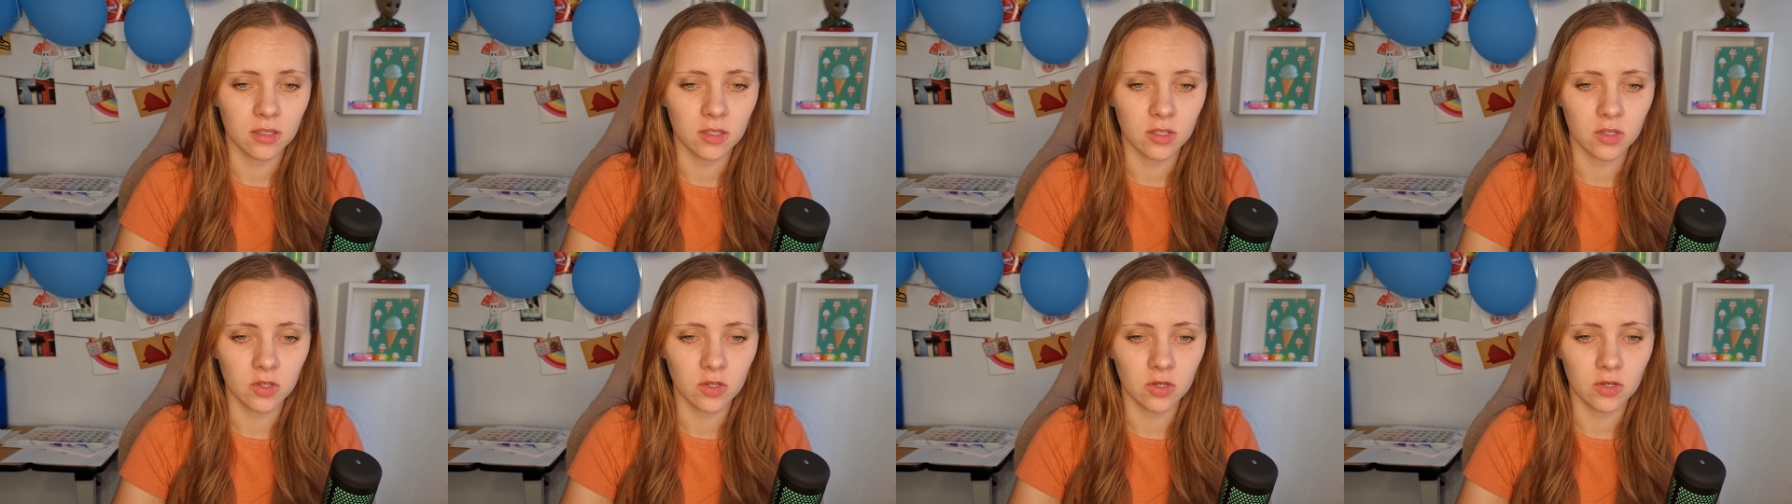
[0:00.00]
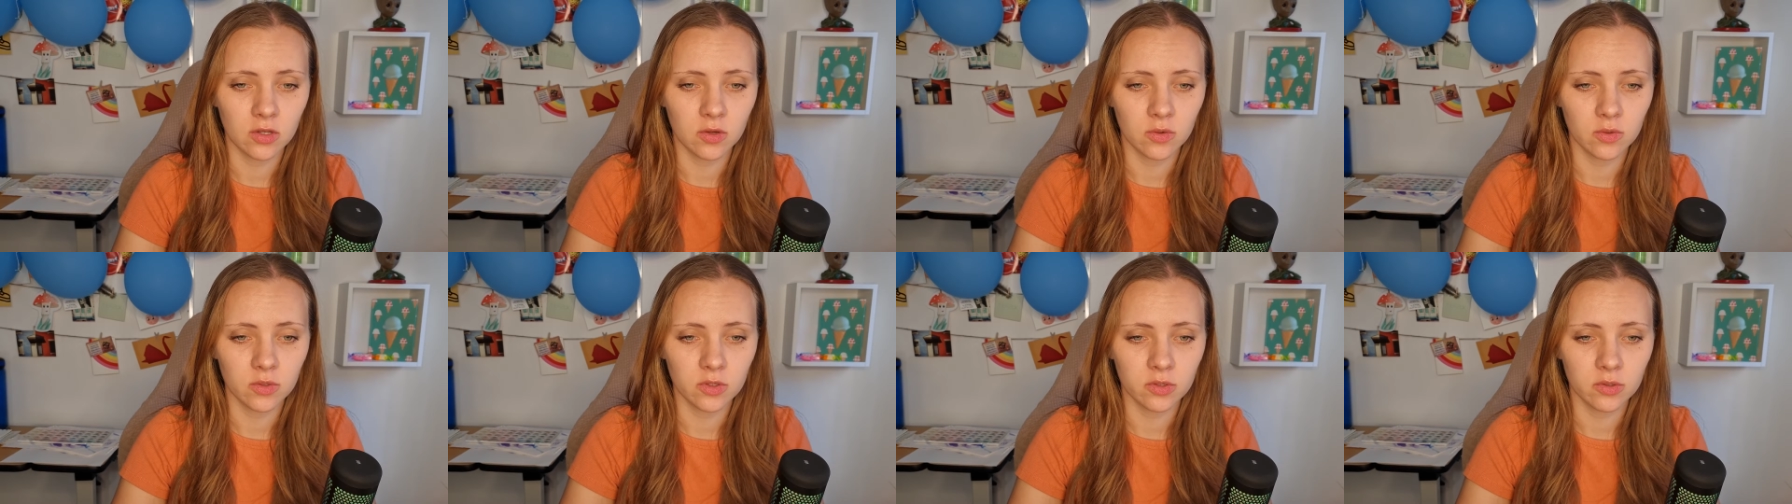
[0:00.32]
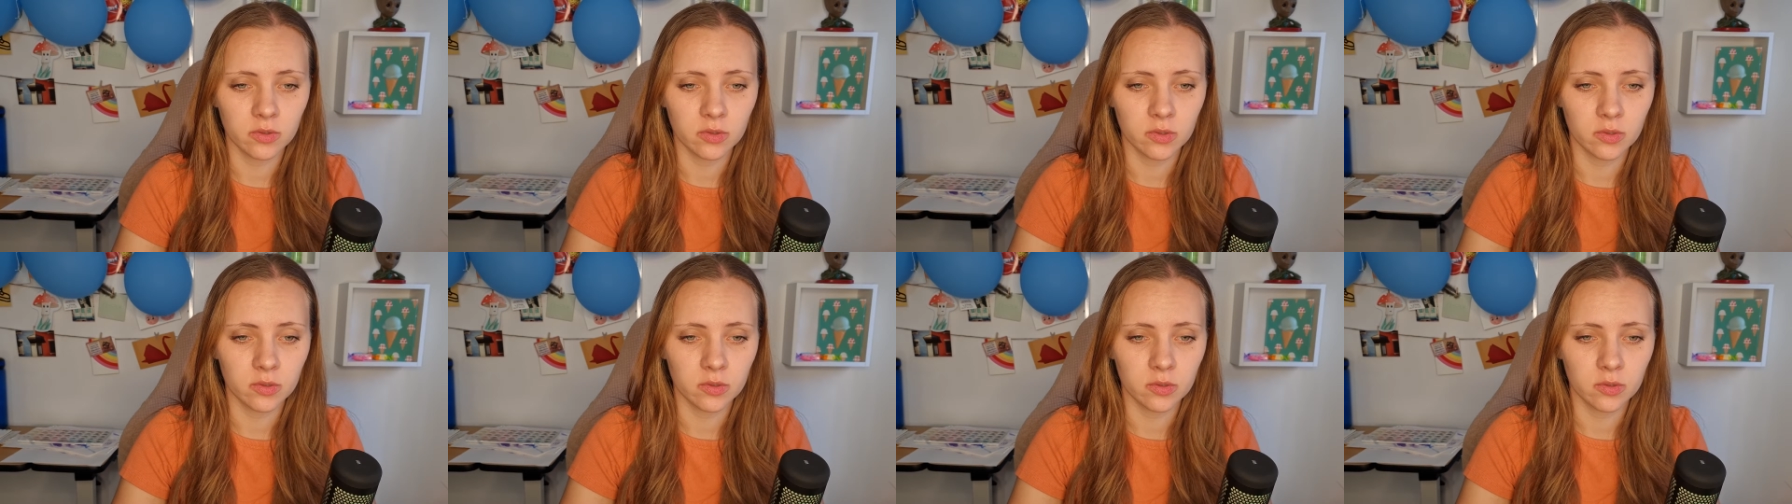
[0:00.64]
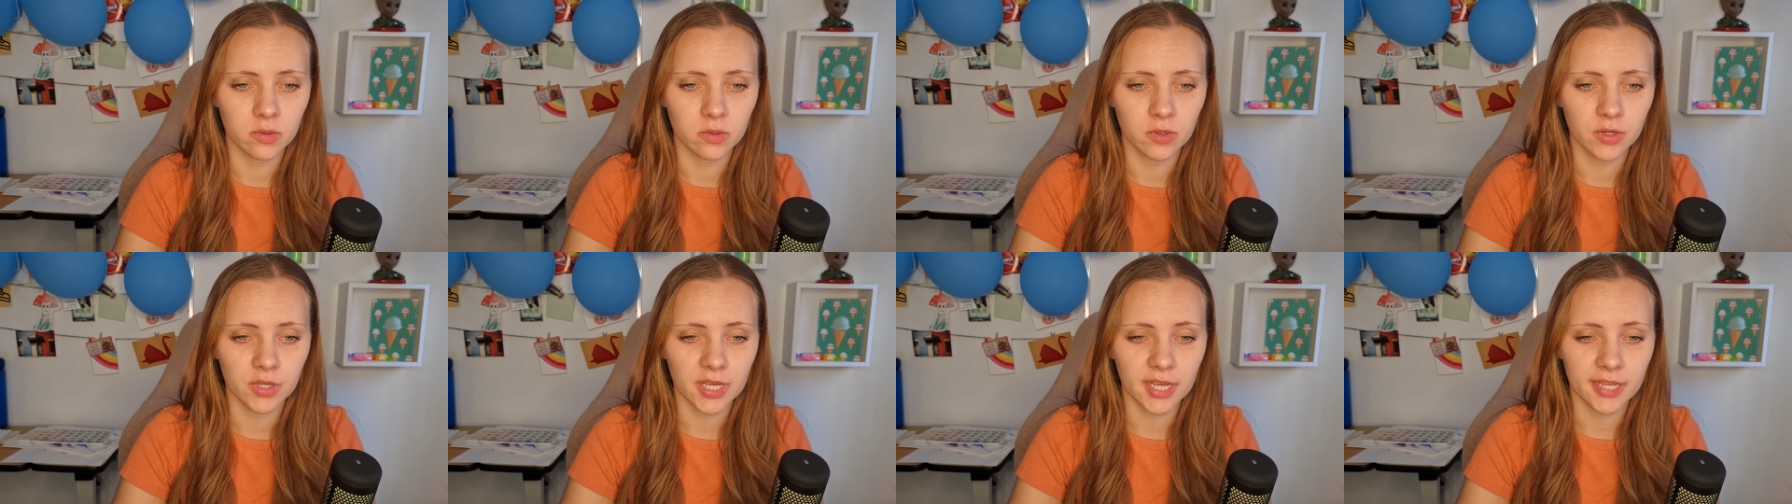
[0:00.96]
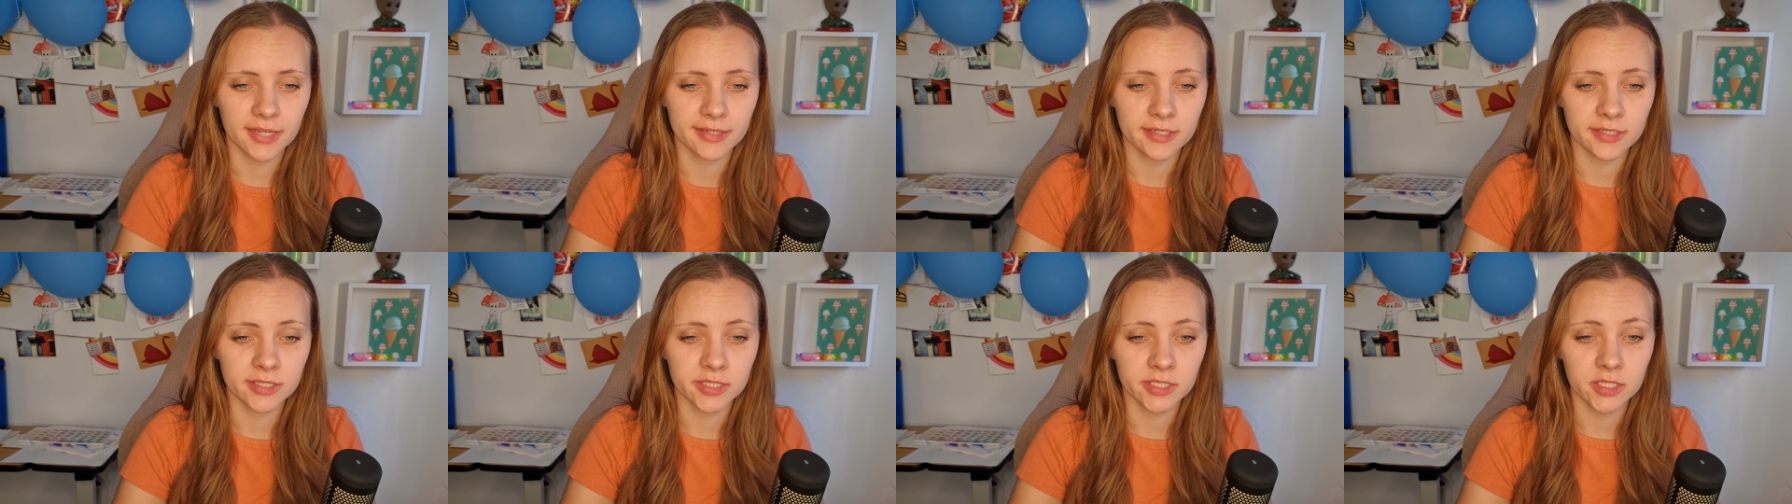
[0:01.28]
You know, you
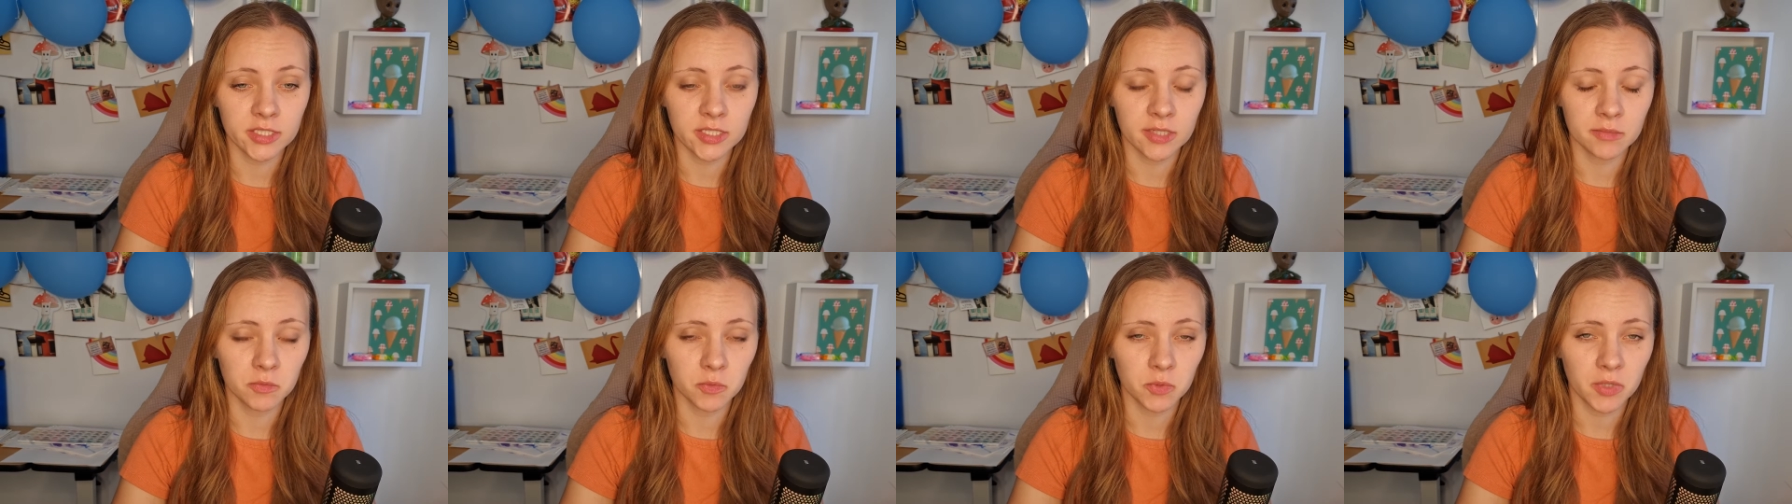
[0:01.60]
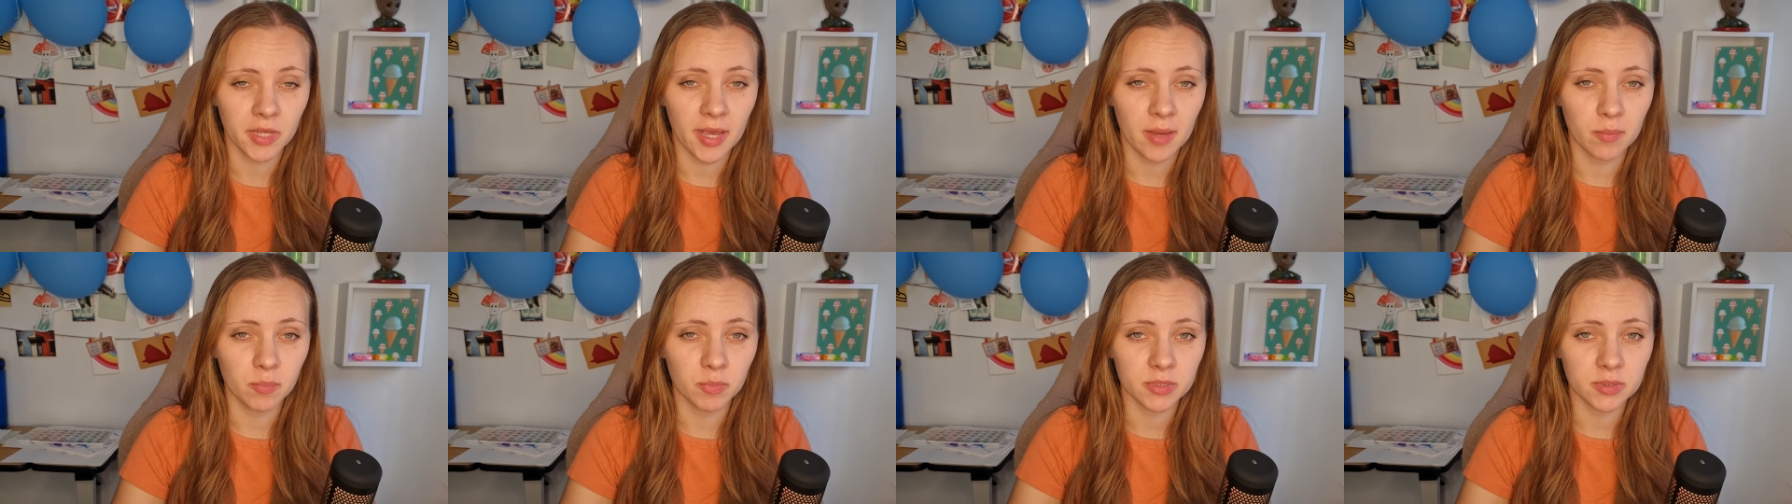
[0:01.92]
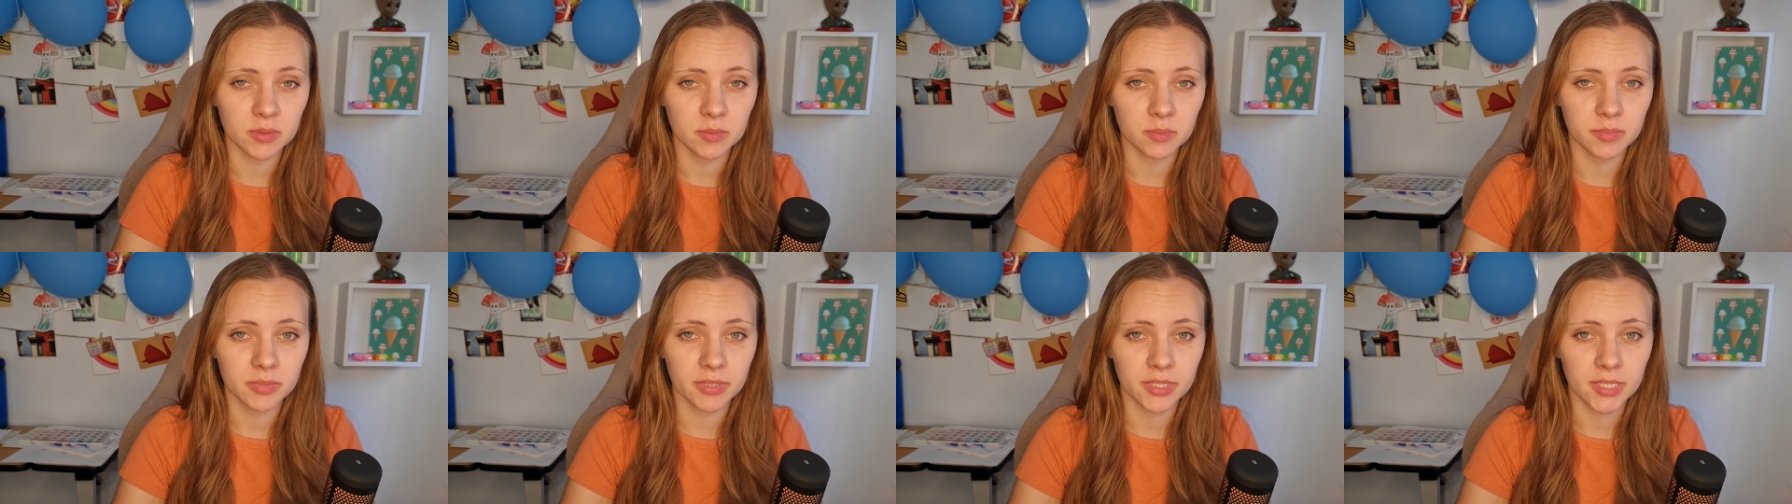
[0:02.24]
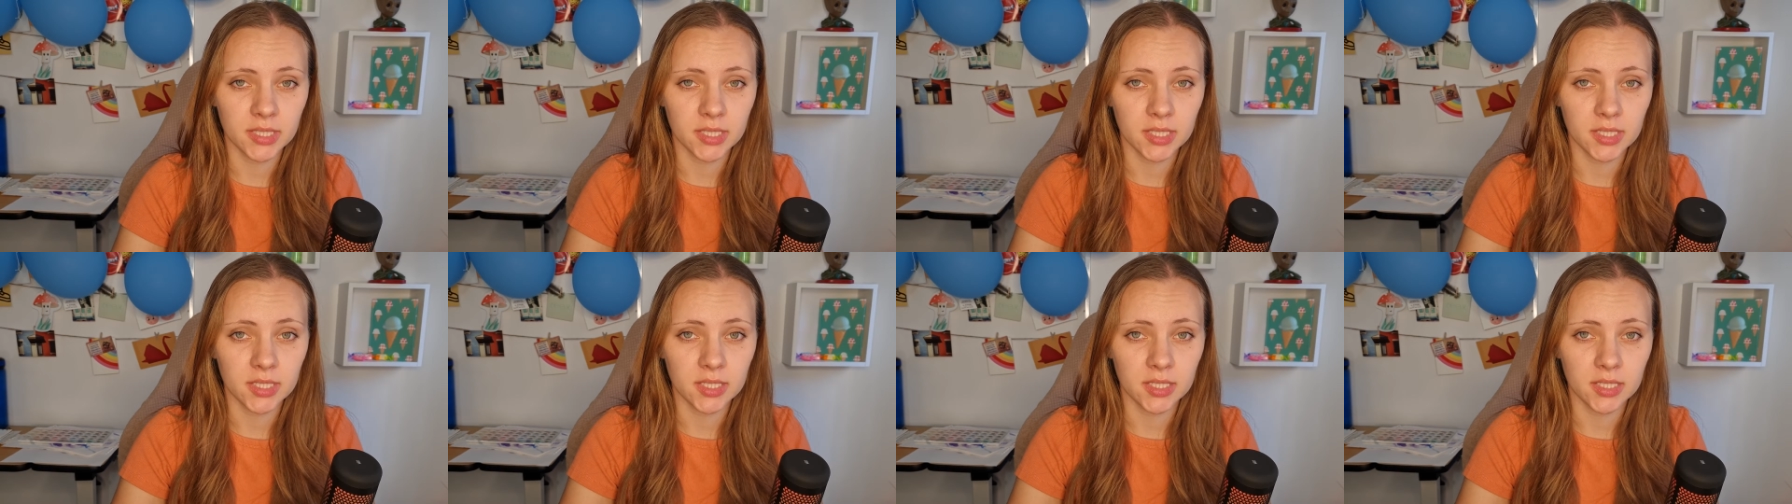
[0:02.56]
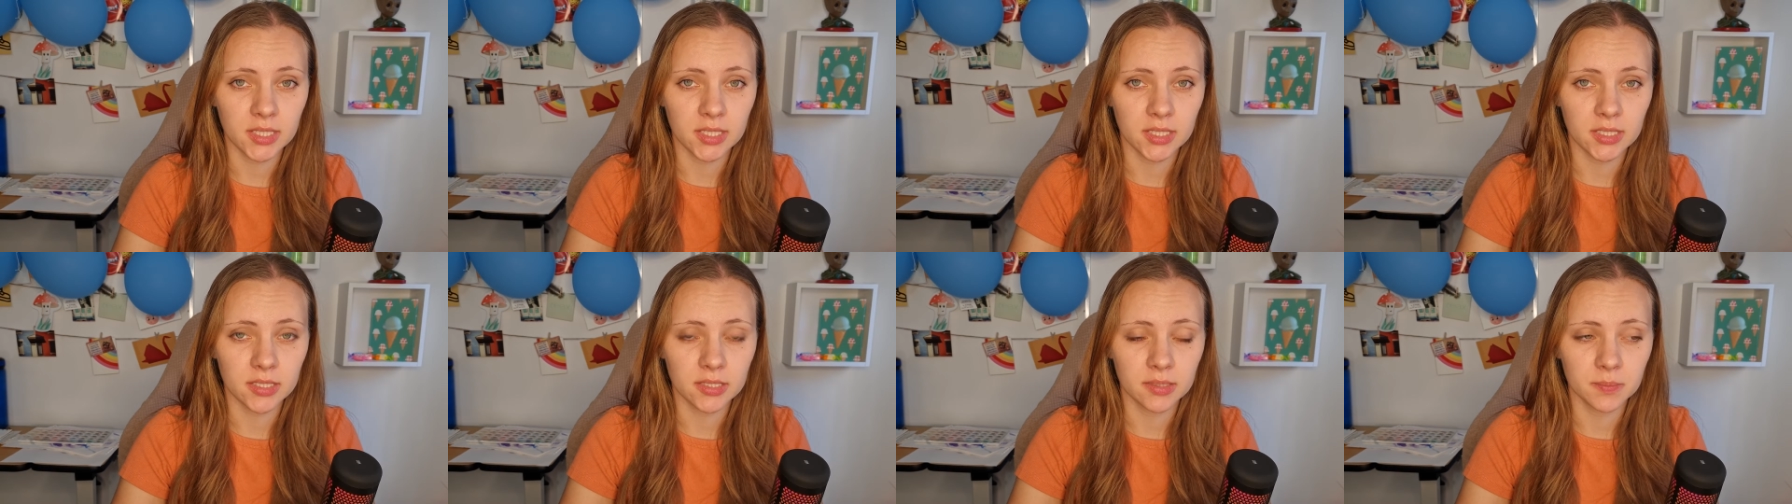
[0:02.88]
kind of understand what happened,
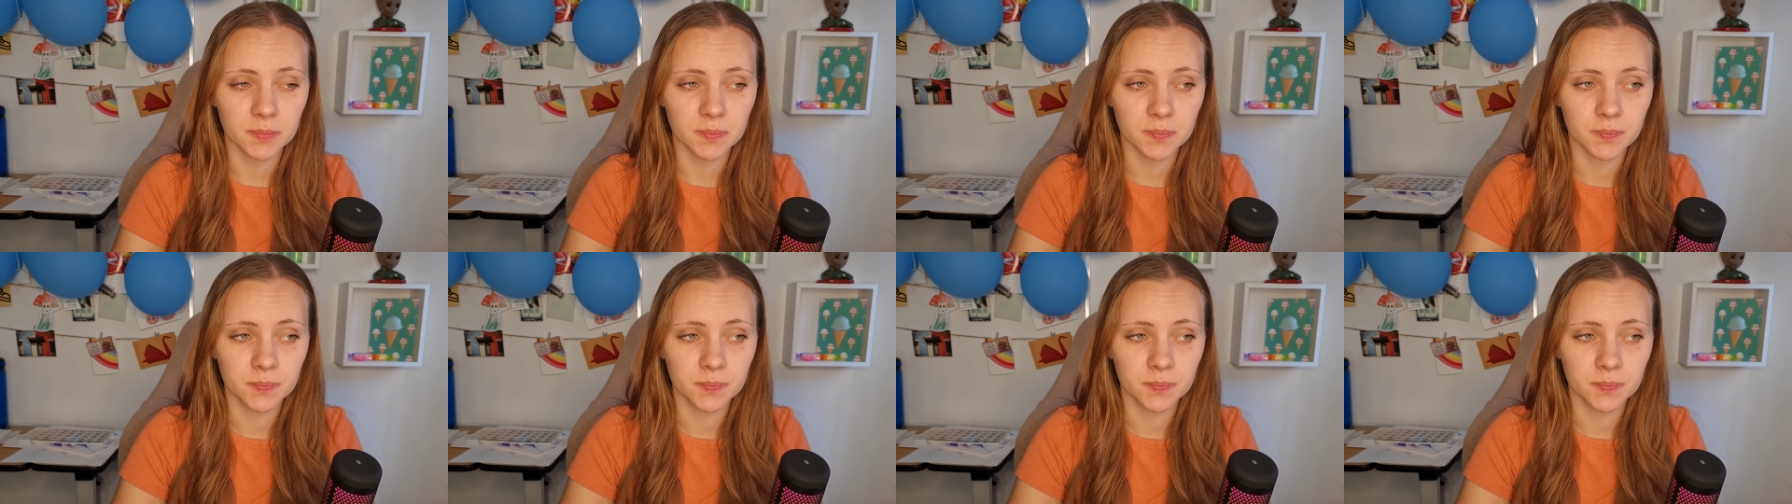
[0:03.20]
but